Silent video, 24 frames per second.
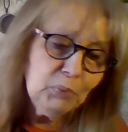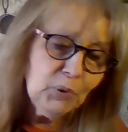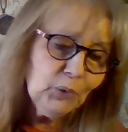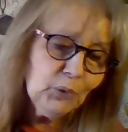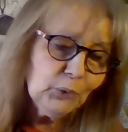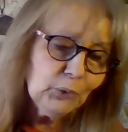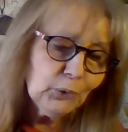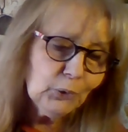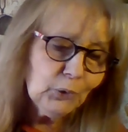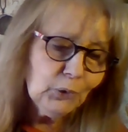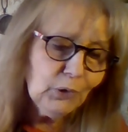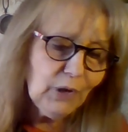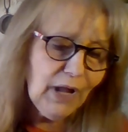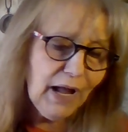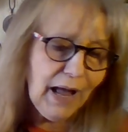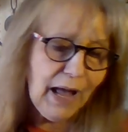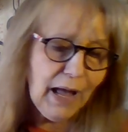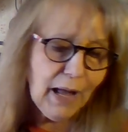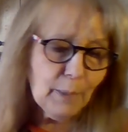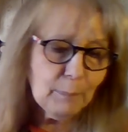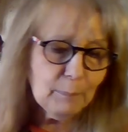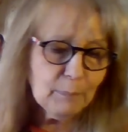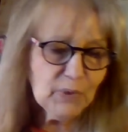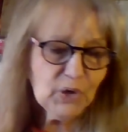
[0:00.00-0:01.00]
Pull
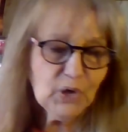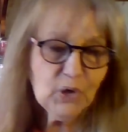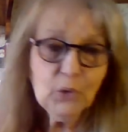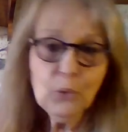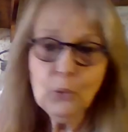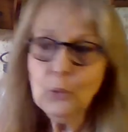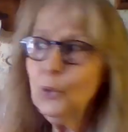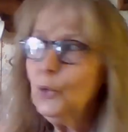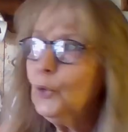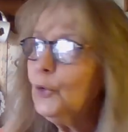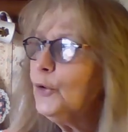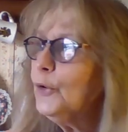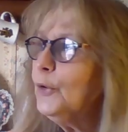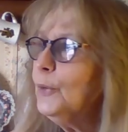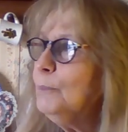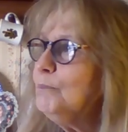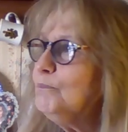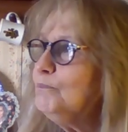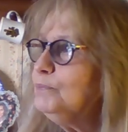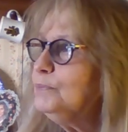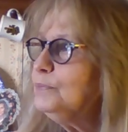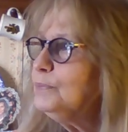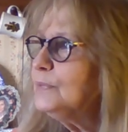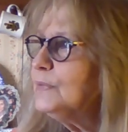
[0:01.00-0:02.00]
up your
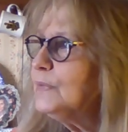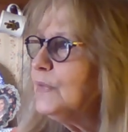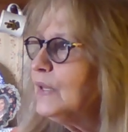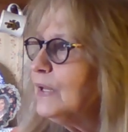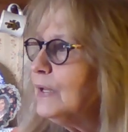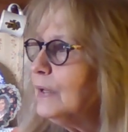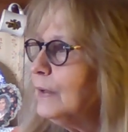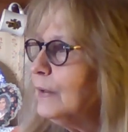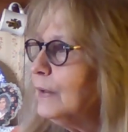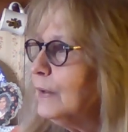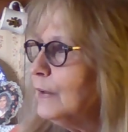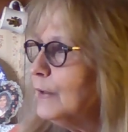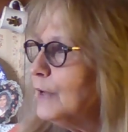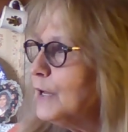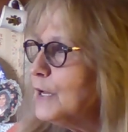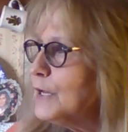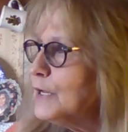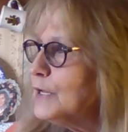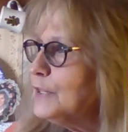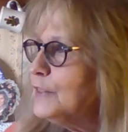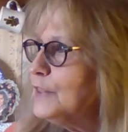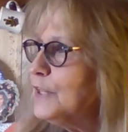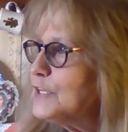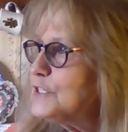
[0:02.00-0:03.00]

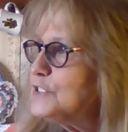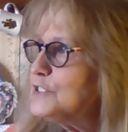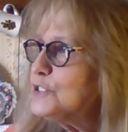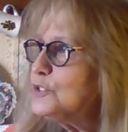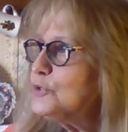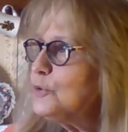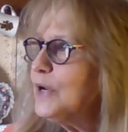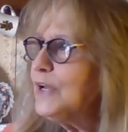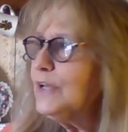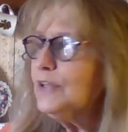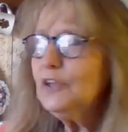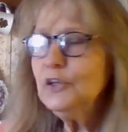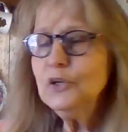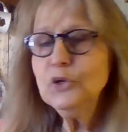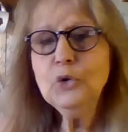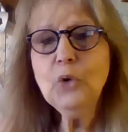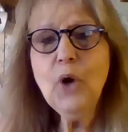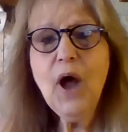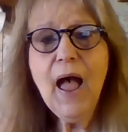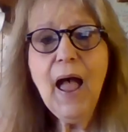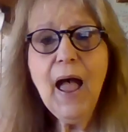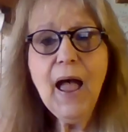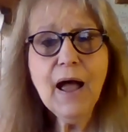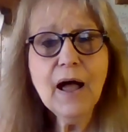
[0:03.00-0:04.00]
this strength that you
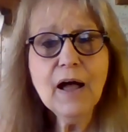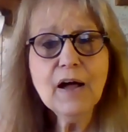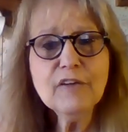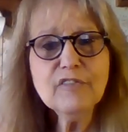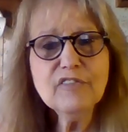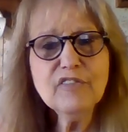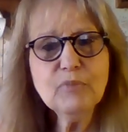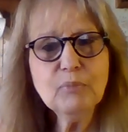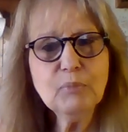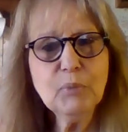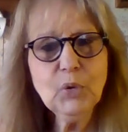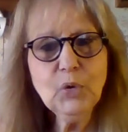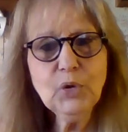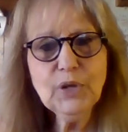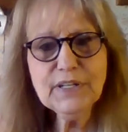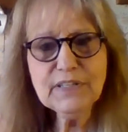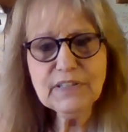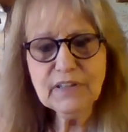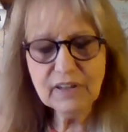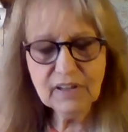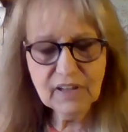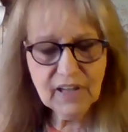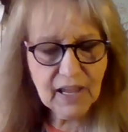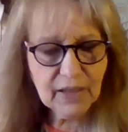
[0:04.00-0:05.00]
have, pull it
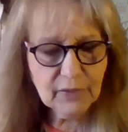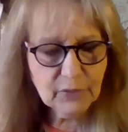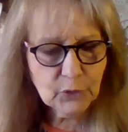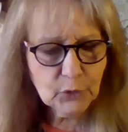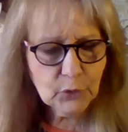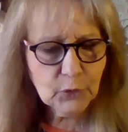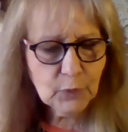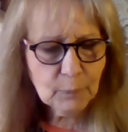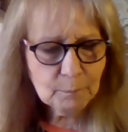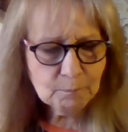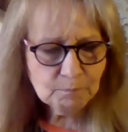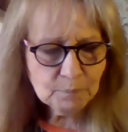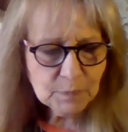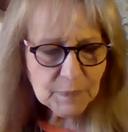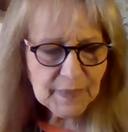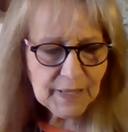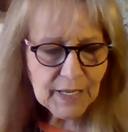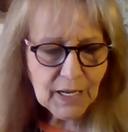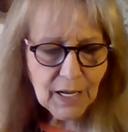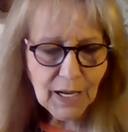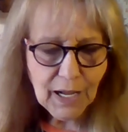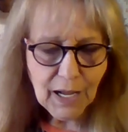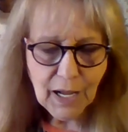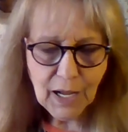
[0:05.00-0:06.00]
together.
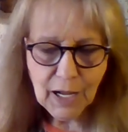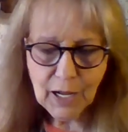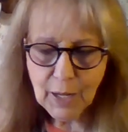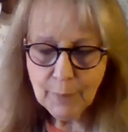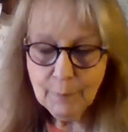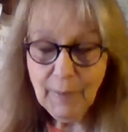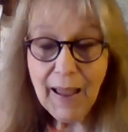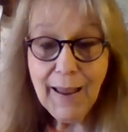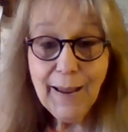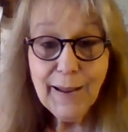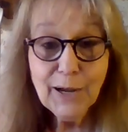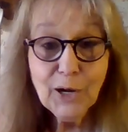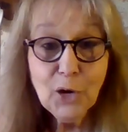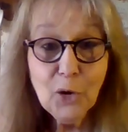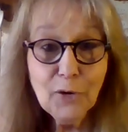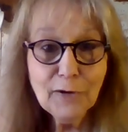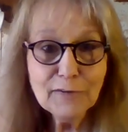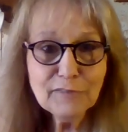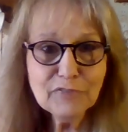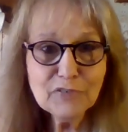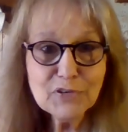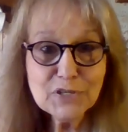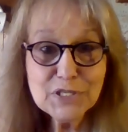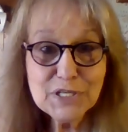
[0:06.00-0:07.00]
Um, hang
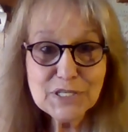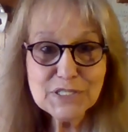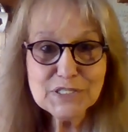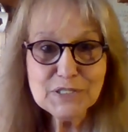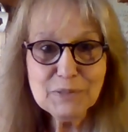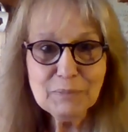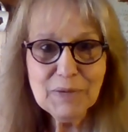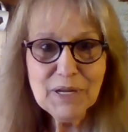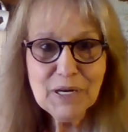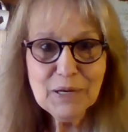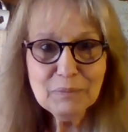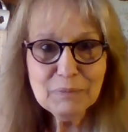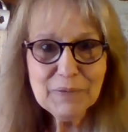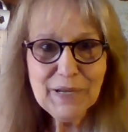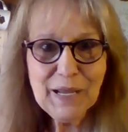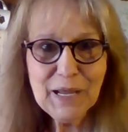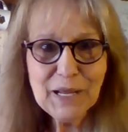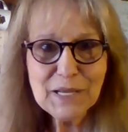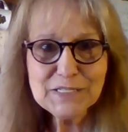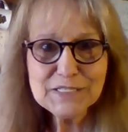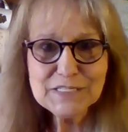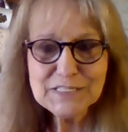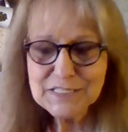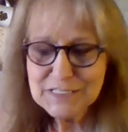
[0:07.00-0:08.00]
on for just a minute
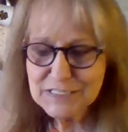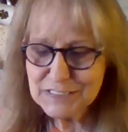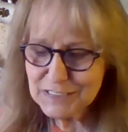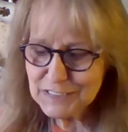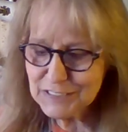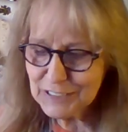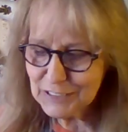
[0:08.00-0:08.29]
because